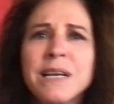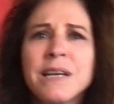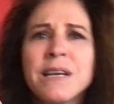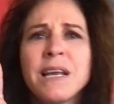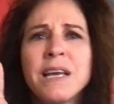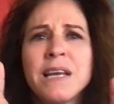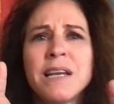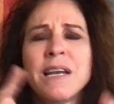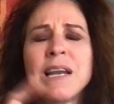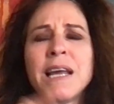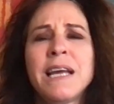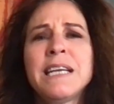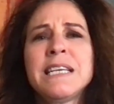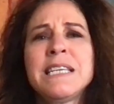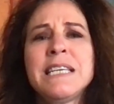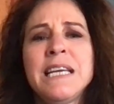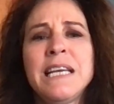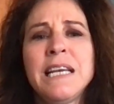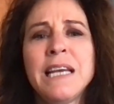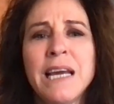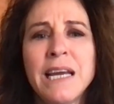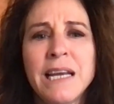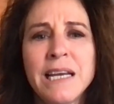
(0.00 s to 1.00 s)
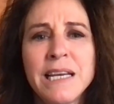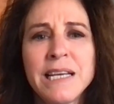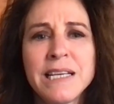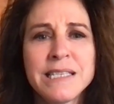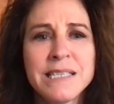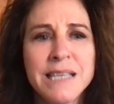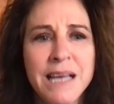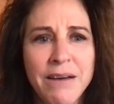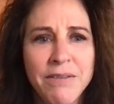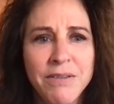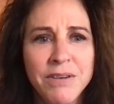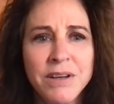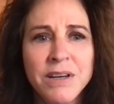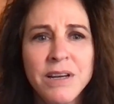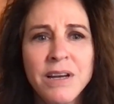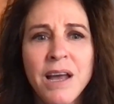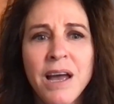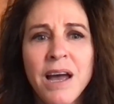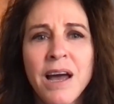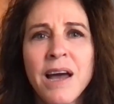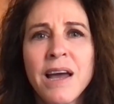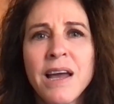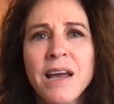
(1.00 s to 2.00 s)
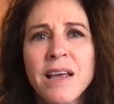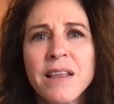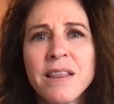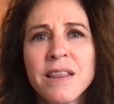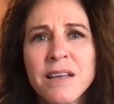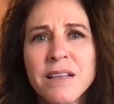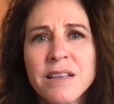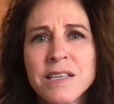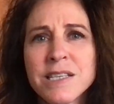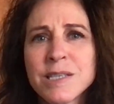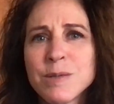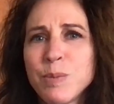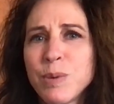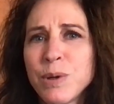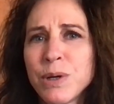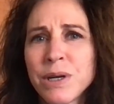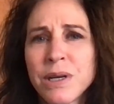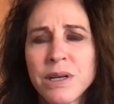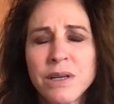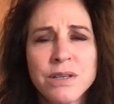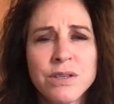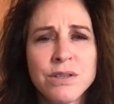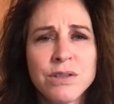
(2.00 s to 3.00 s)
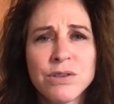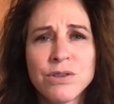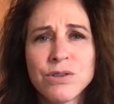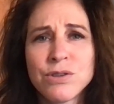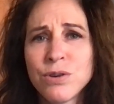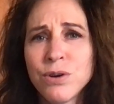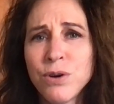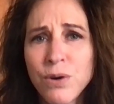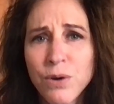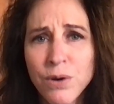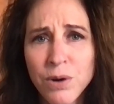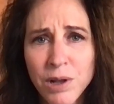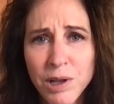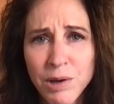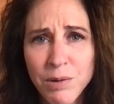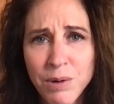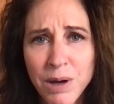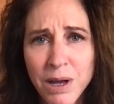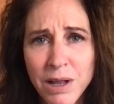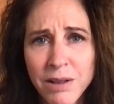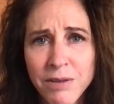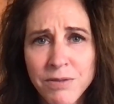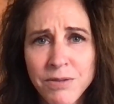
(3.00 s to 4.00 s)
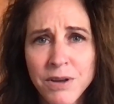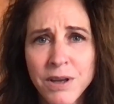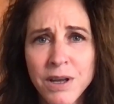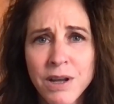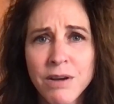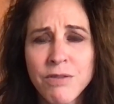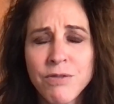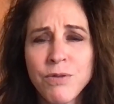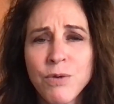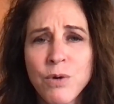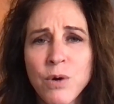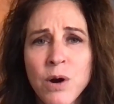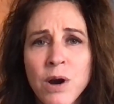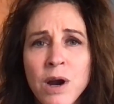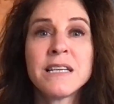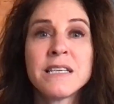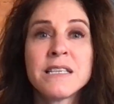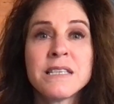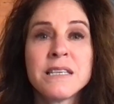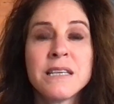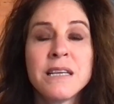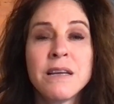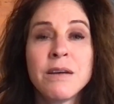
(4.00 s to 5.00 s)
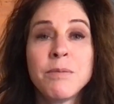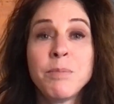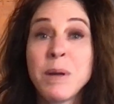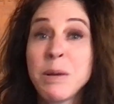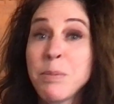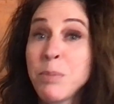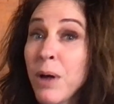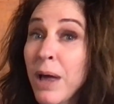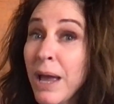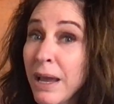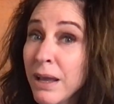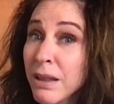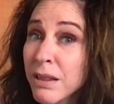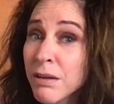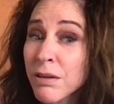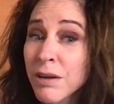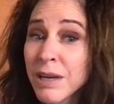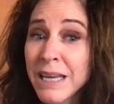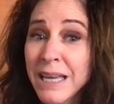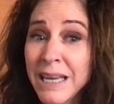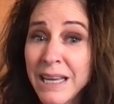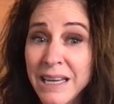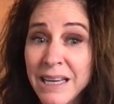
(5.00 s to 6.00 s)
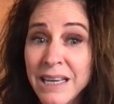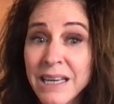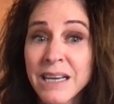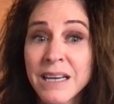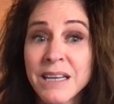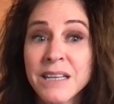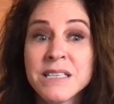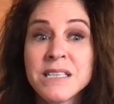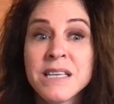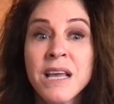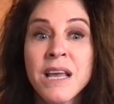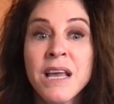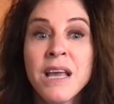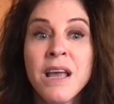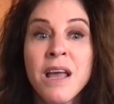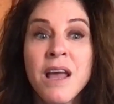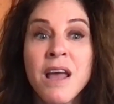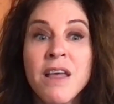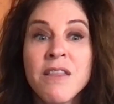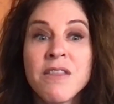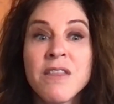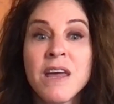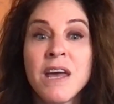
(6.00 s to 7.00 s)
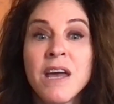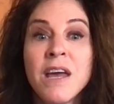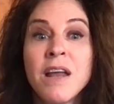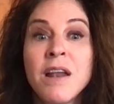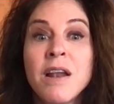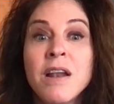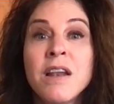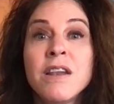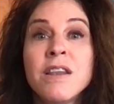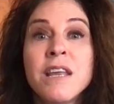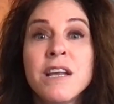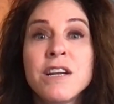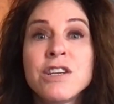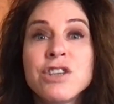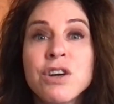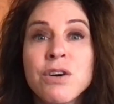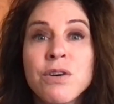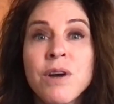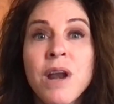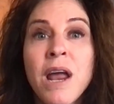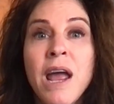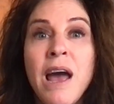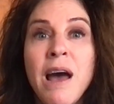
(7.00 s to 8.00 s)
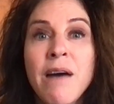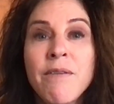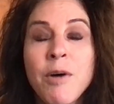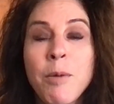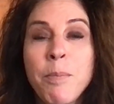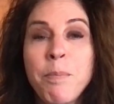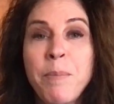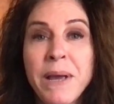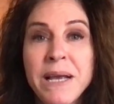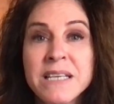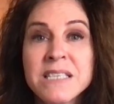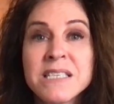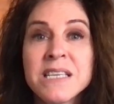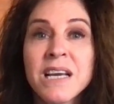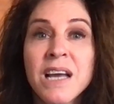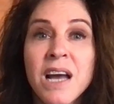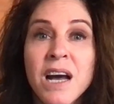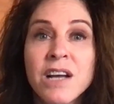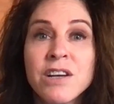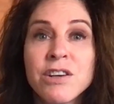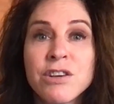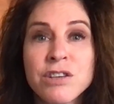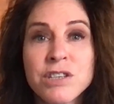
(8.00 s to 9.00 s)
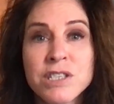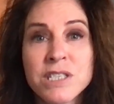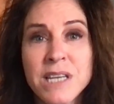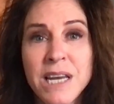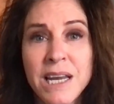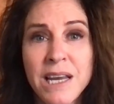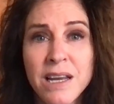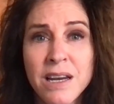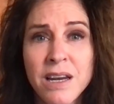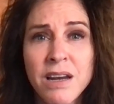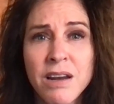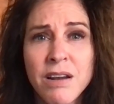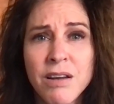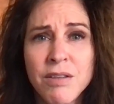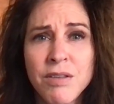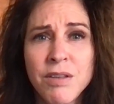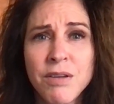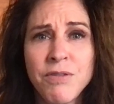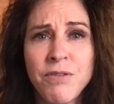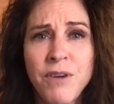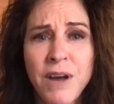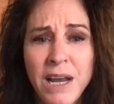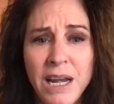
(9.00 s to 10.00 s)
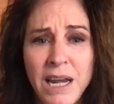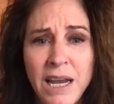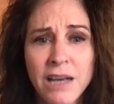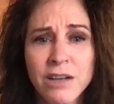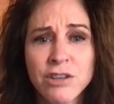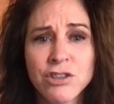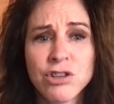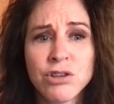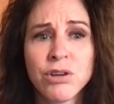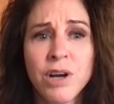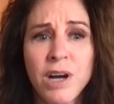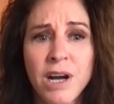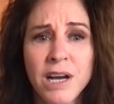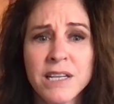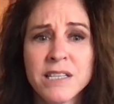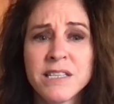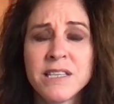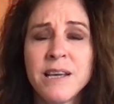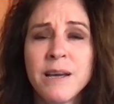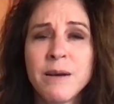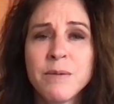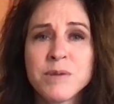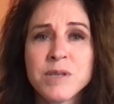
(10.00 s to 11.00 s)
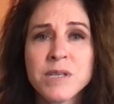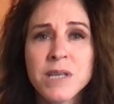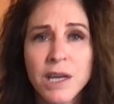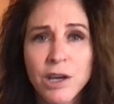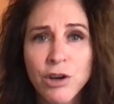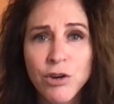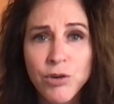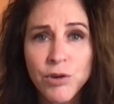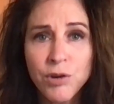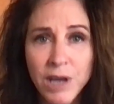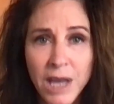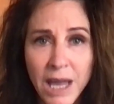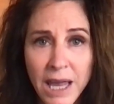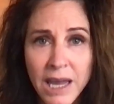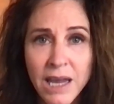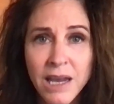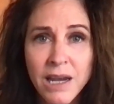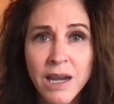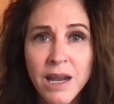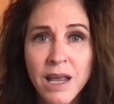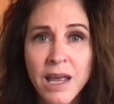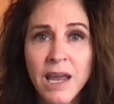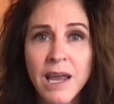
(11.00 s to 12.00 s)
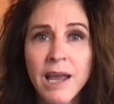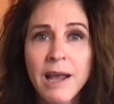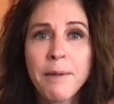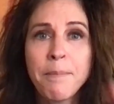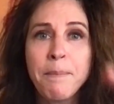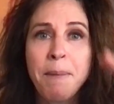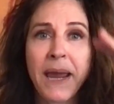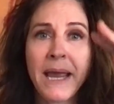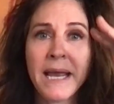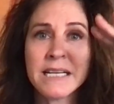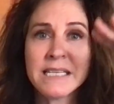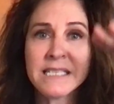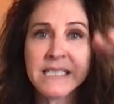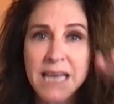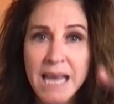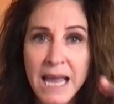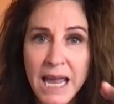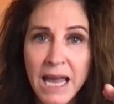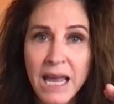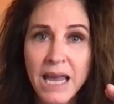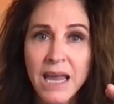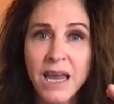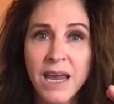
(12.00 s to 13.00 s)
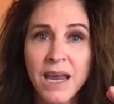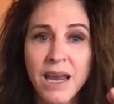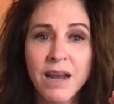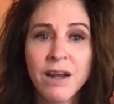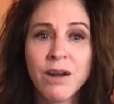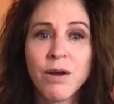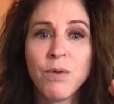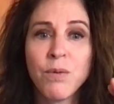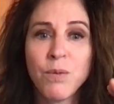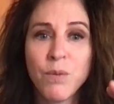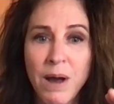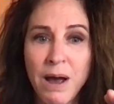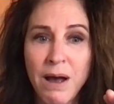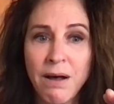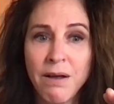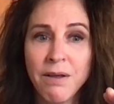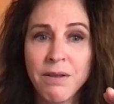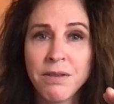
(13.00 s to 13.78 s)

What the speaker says: in 1997, I think this book is totally relevant for people and their kids that don't have a basic understanding of the financial concepts that create and maintain wealth.